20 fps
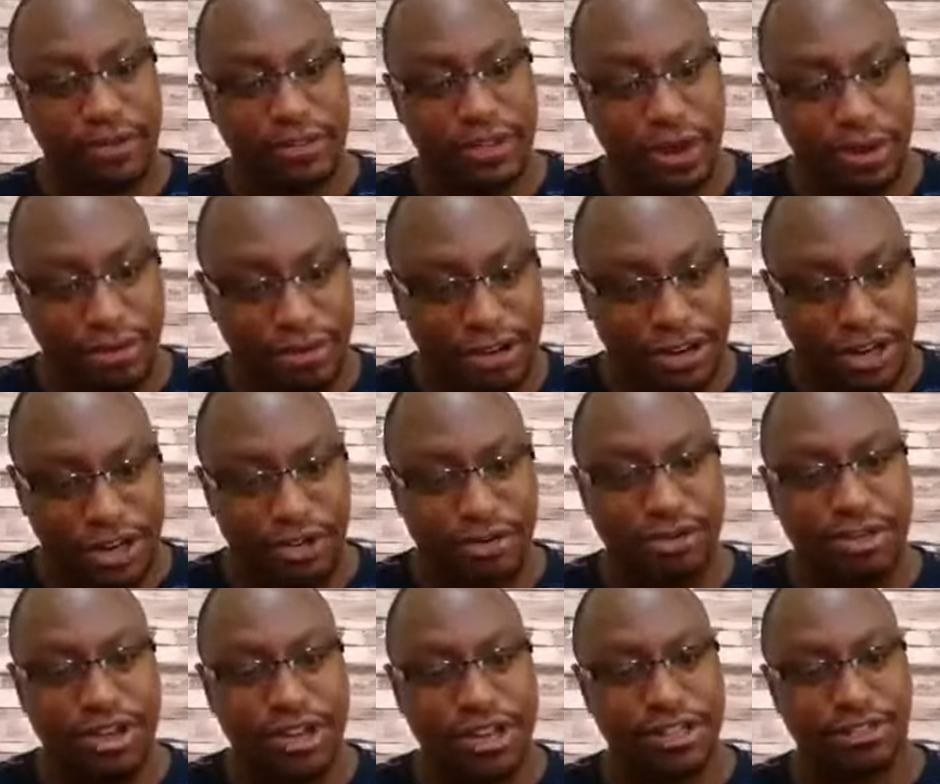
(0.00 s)

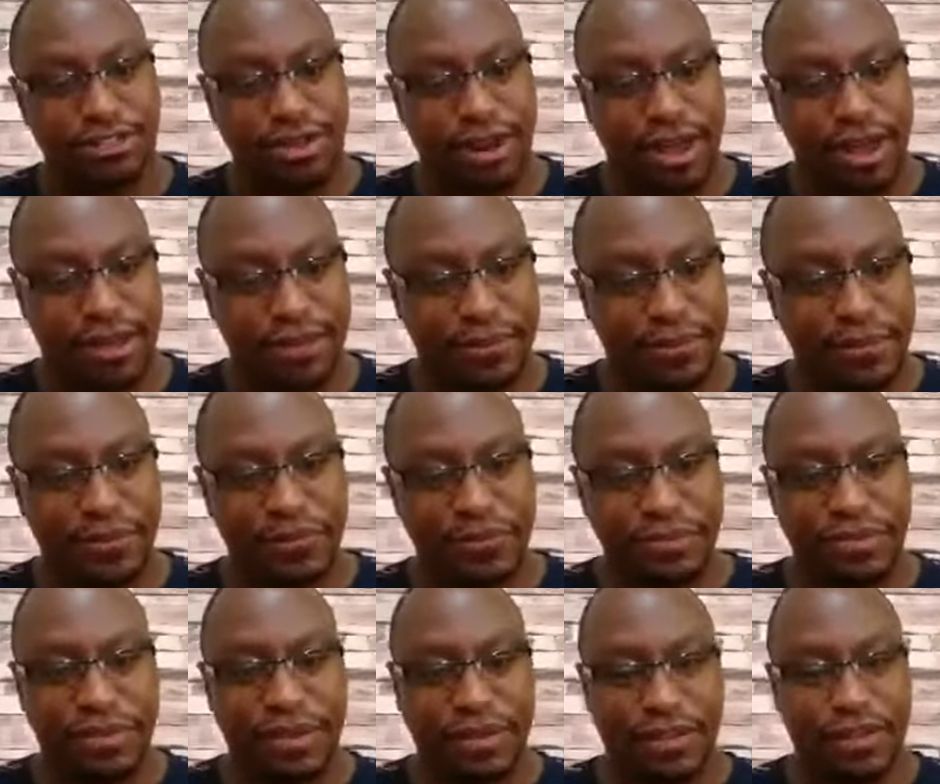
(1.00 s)
renew their strength.
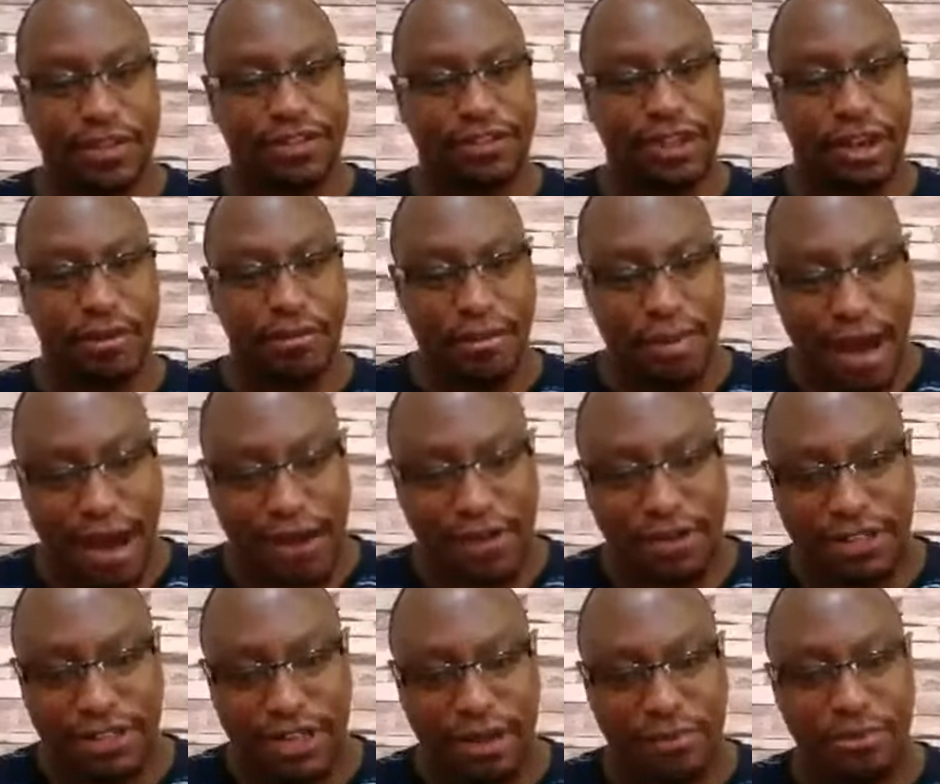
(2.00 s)
They shall
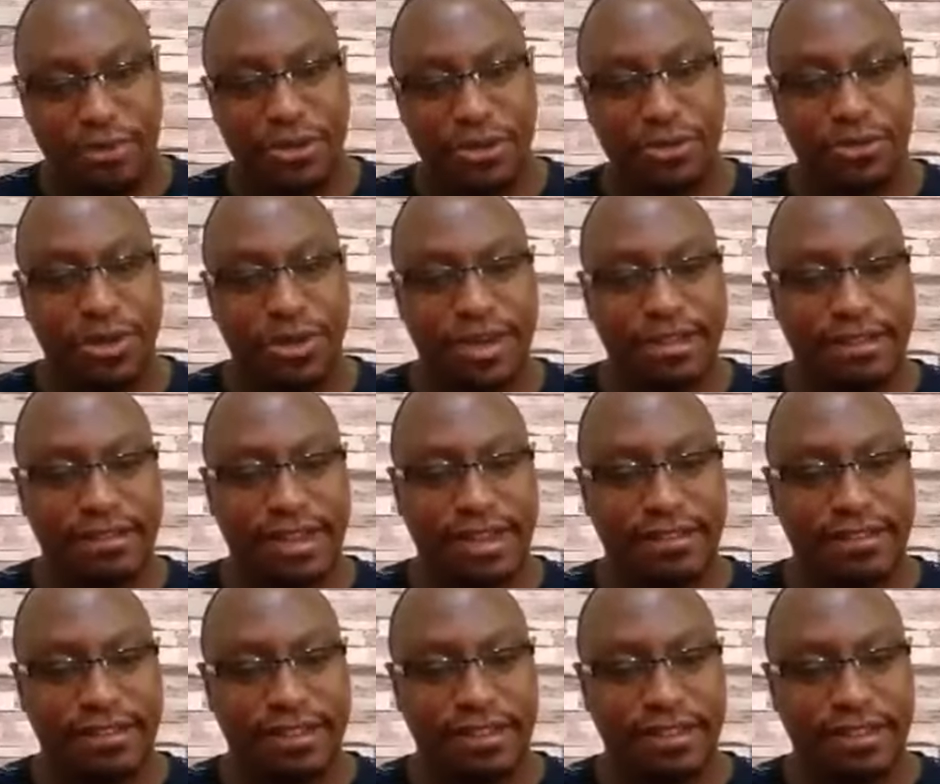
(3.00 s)
mount up with wings
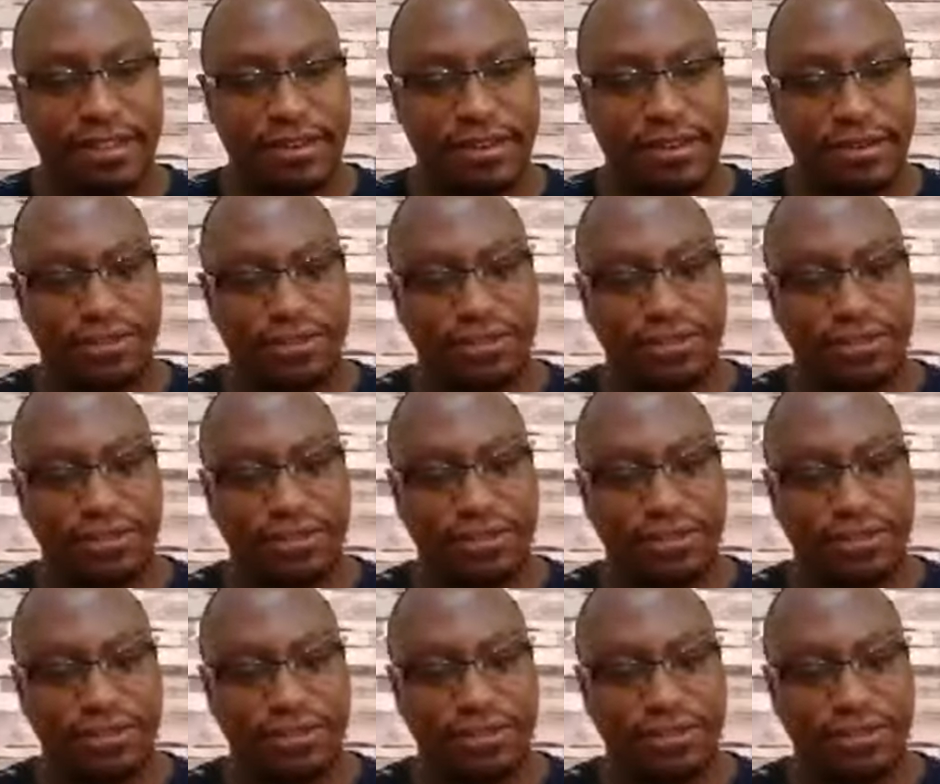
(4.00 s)
as eagles.